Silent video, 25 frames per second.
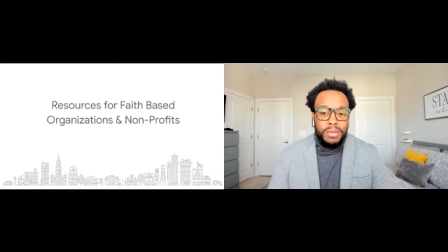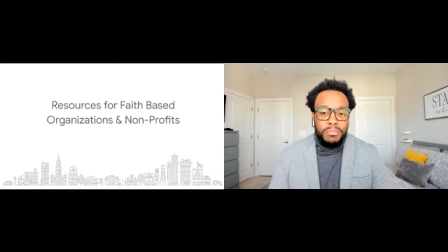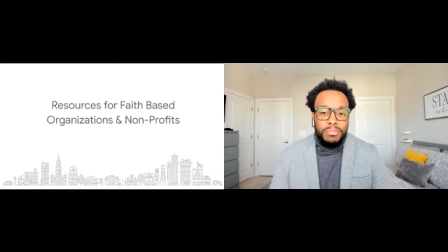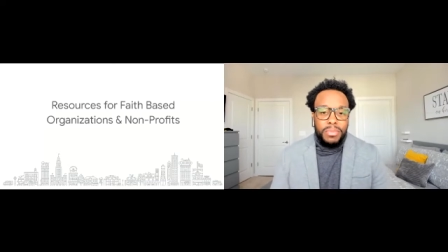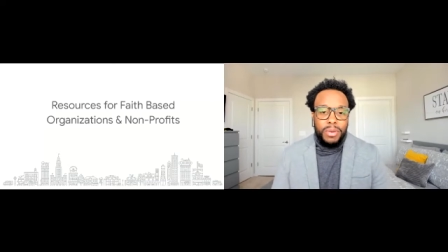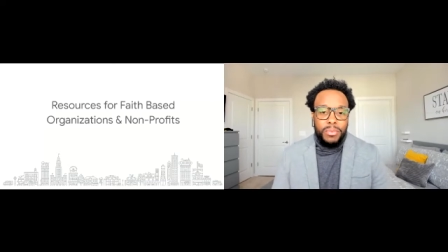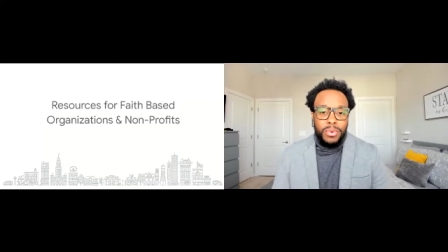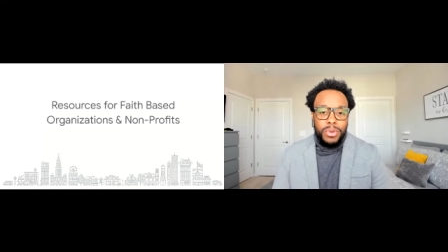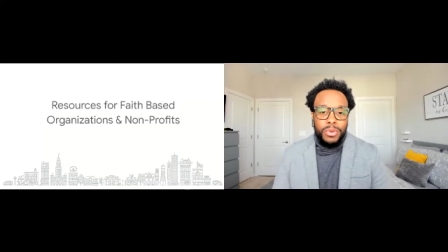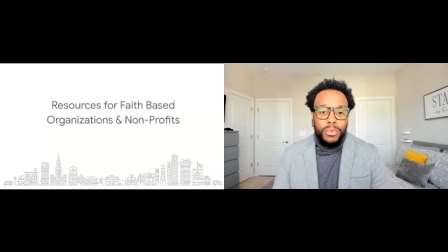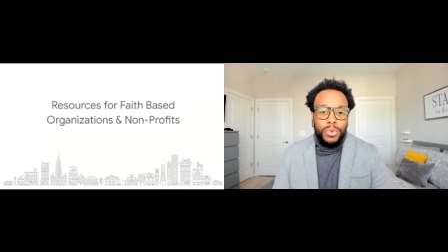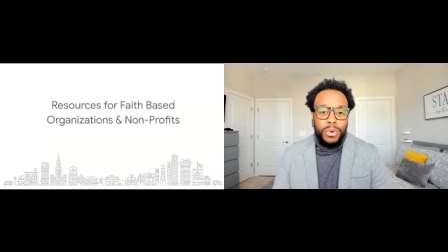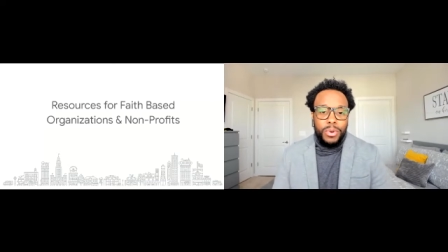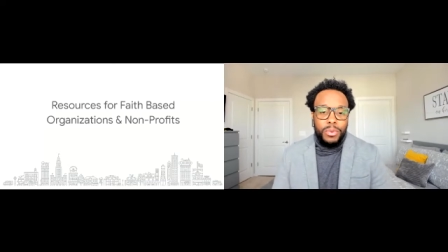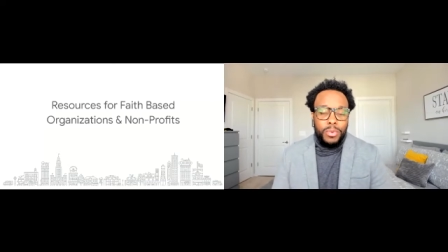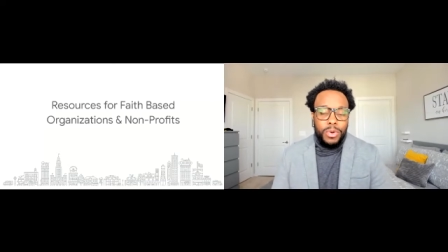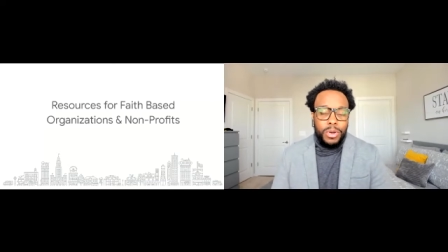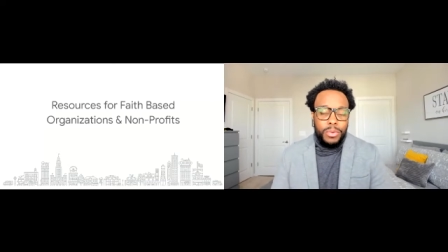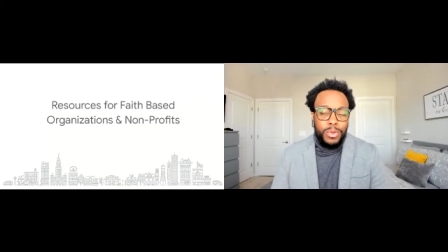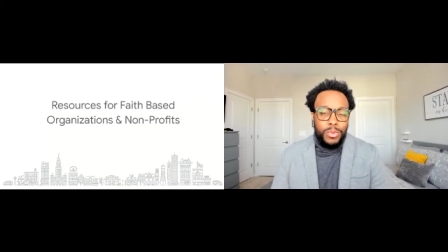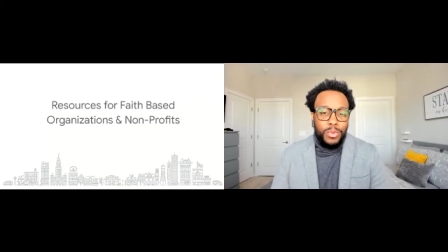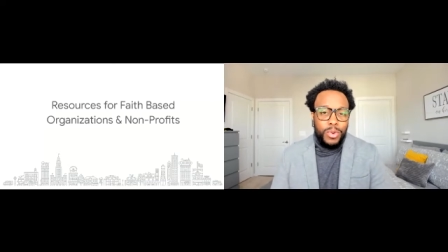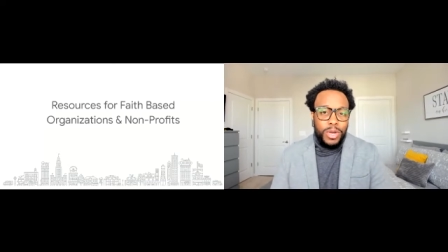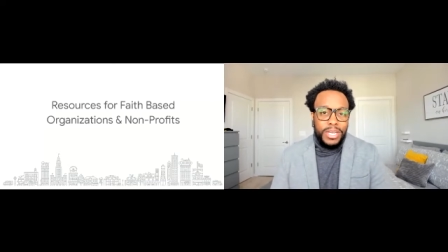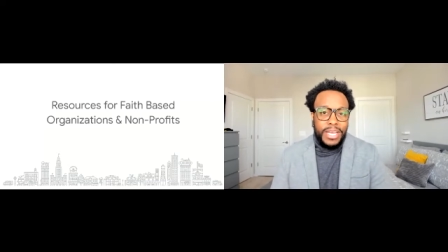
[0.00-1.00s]
But
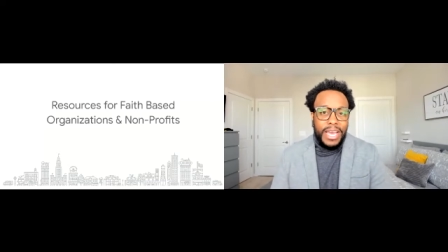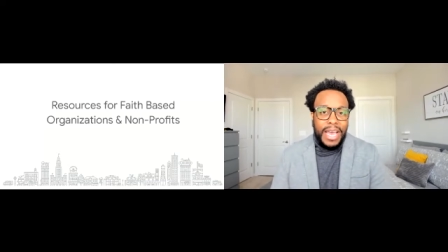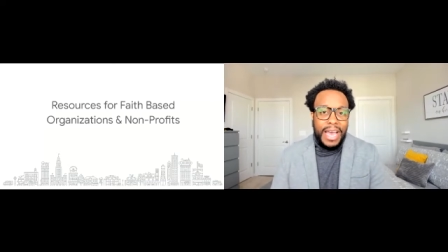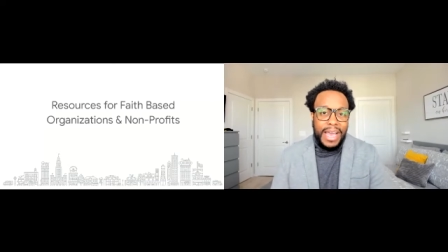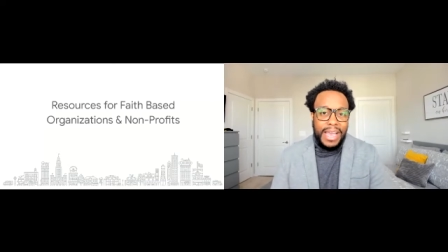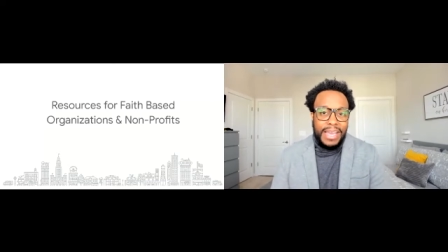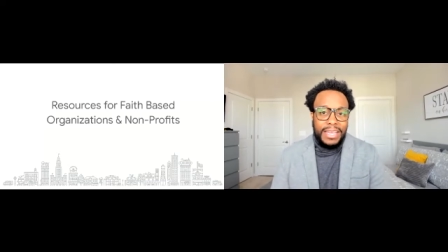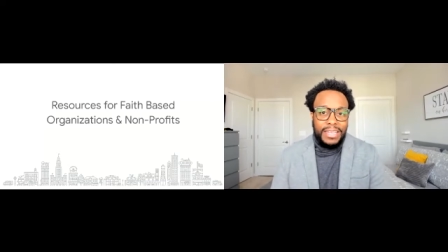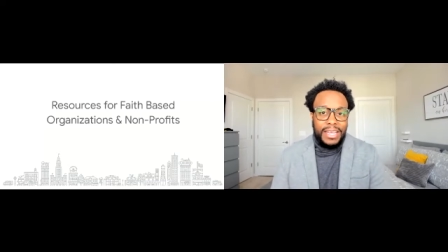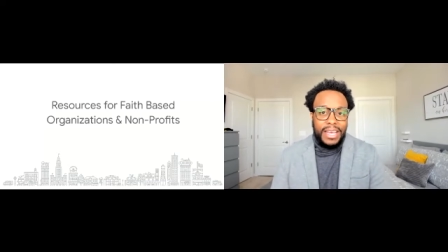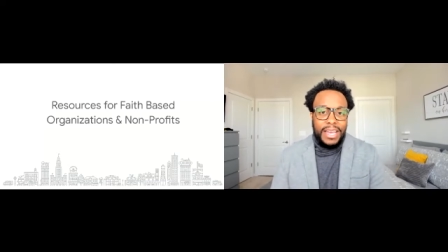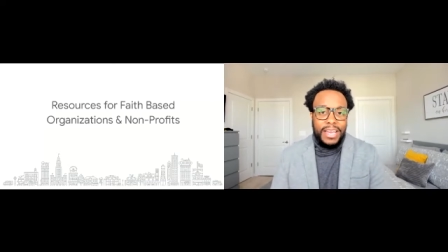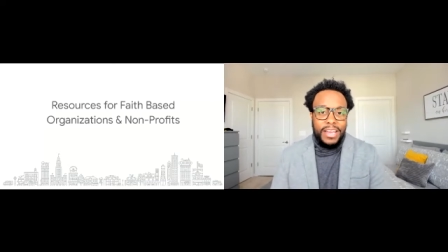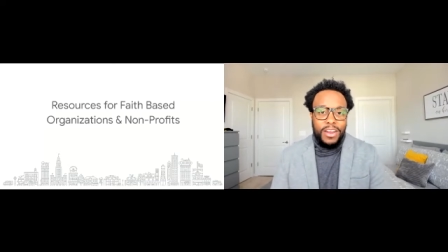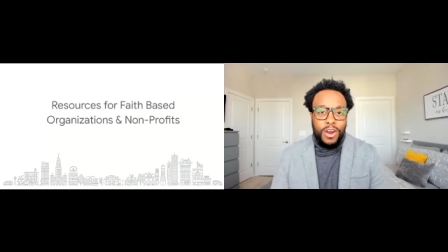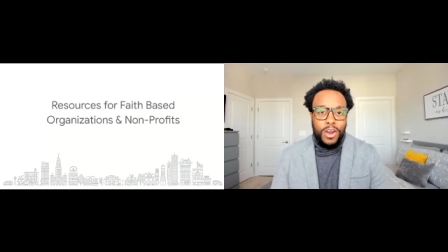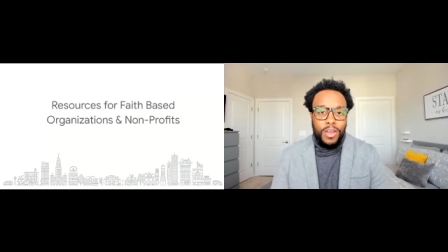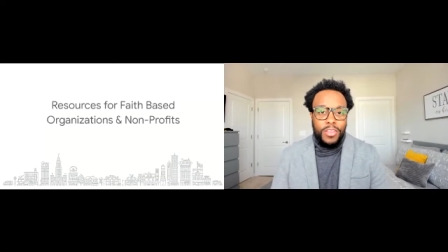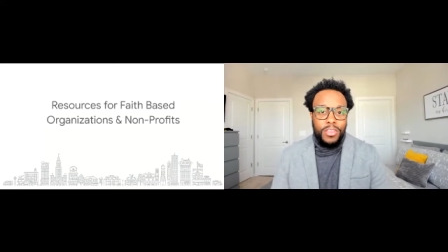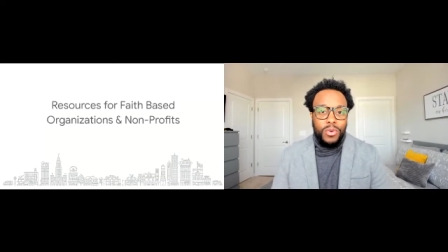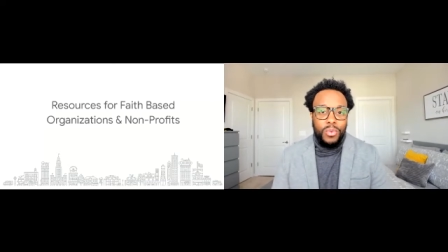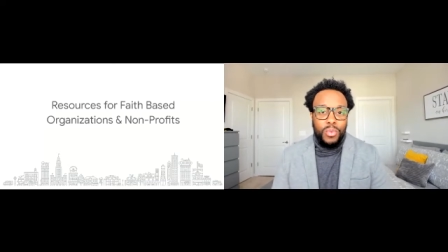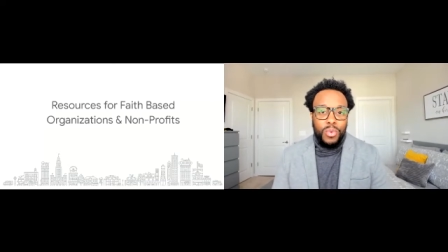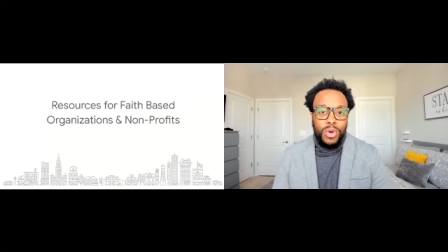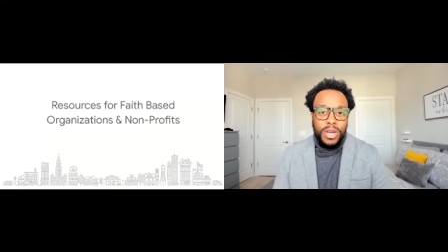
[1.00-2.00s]
what we want to highlight
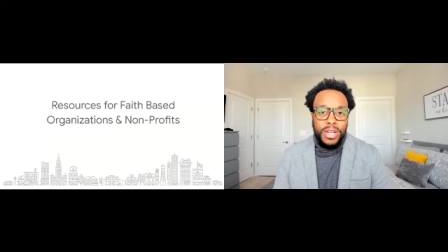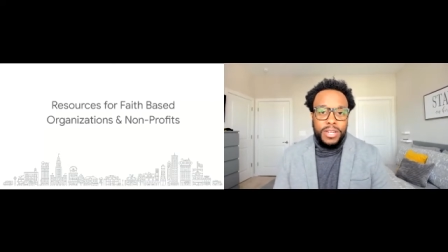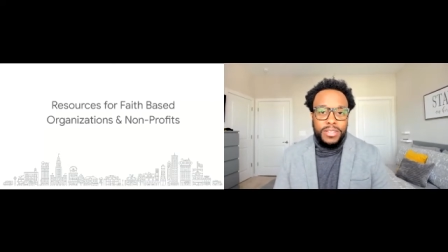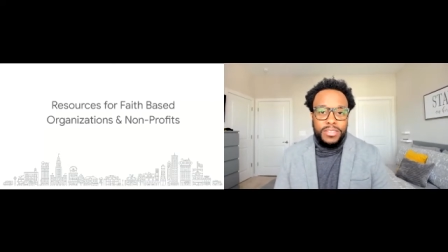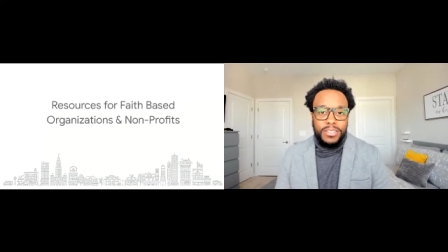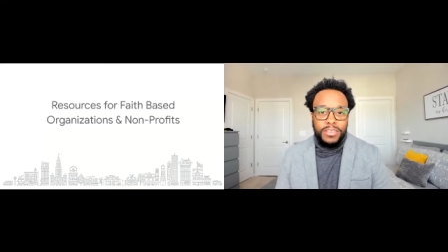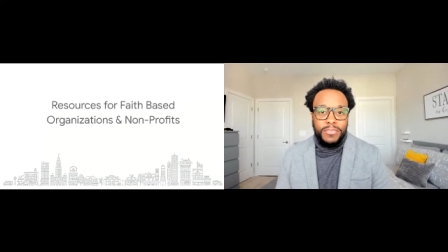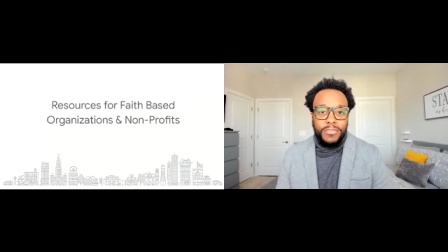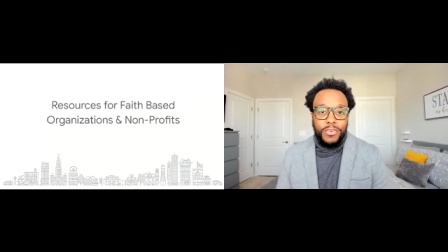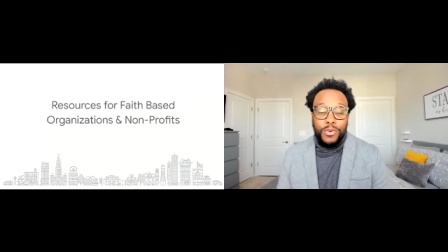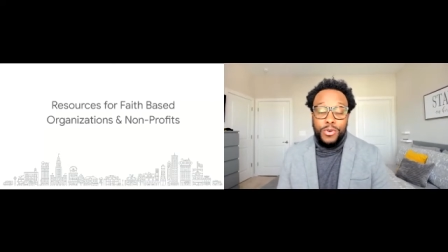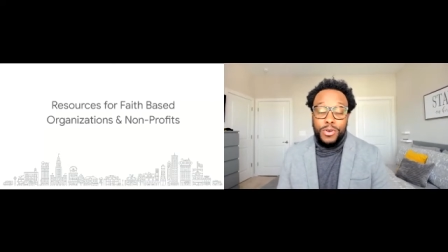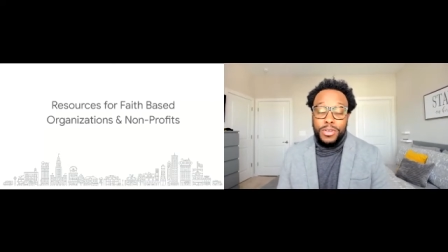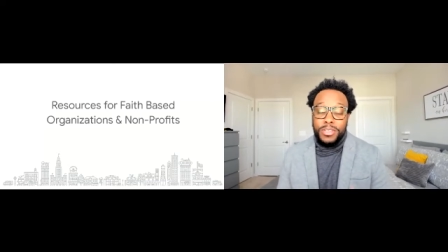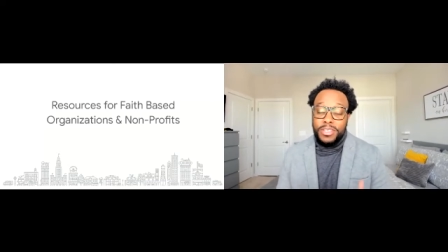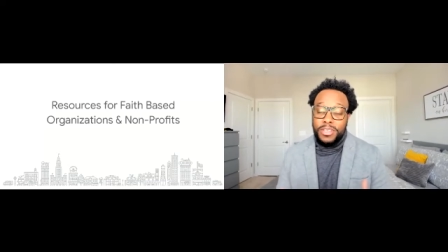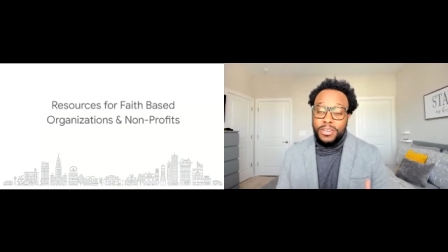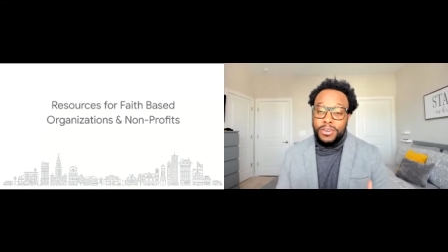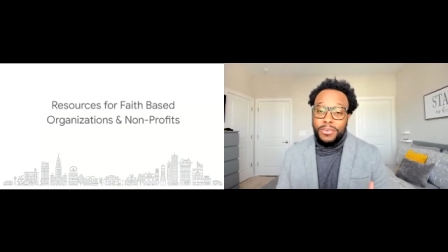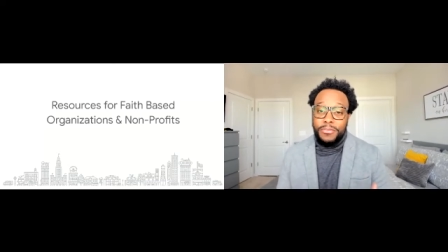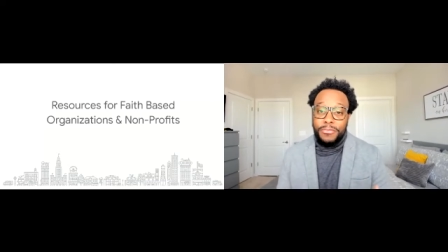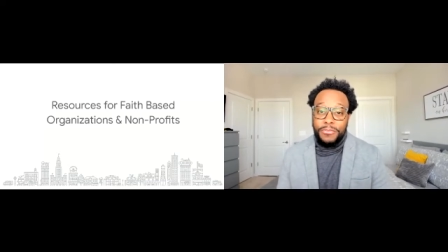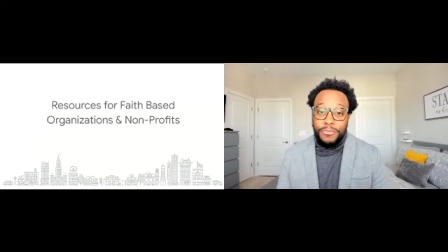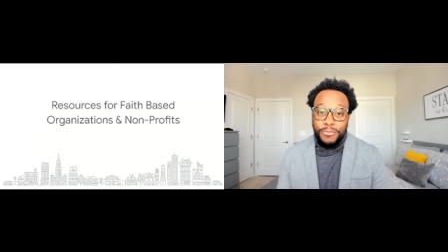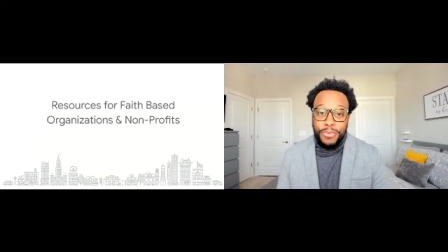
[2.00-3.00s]
are the ones, of course,
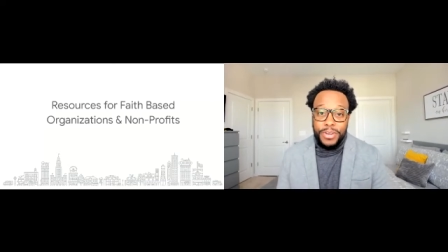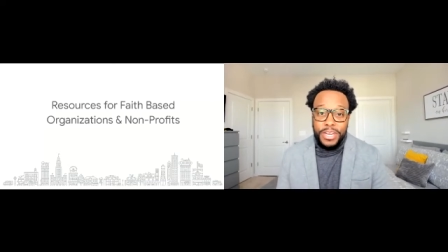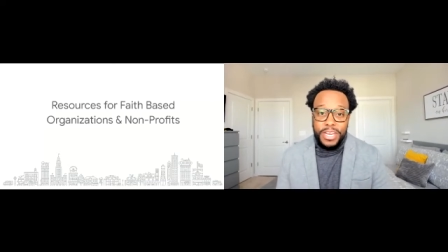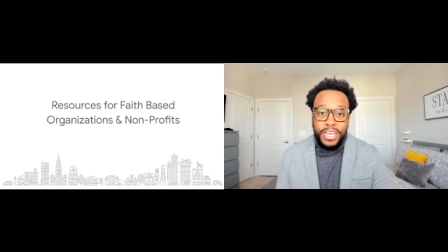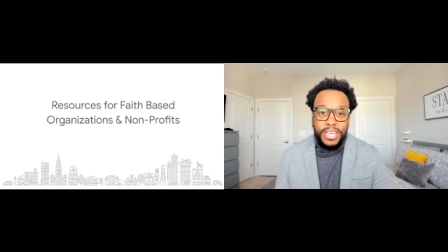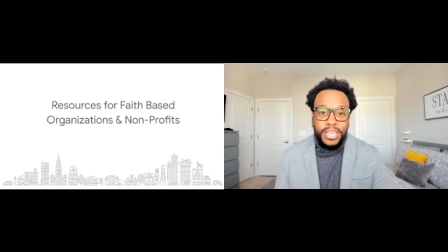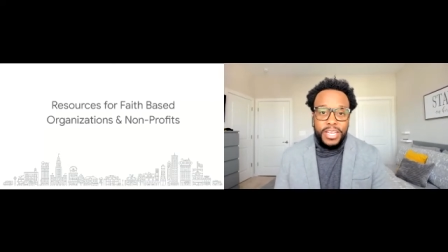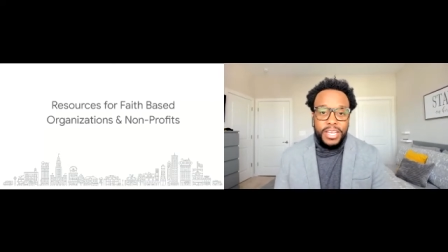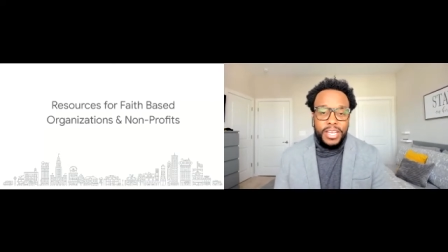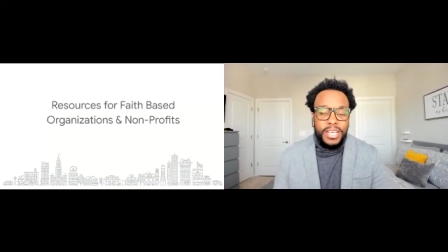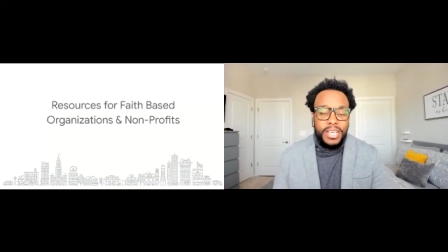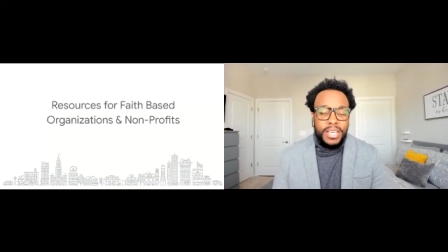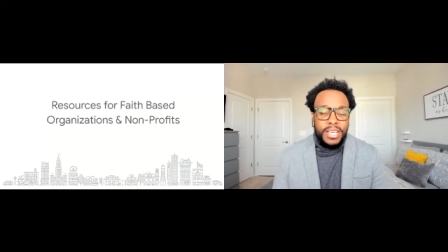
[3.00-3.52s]
that are free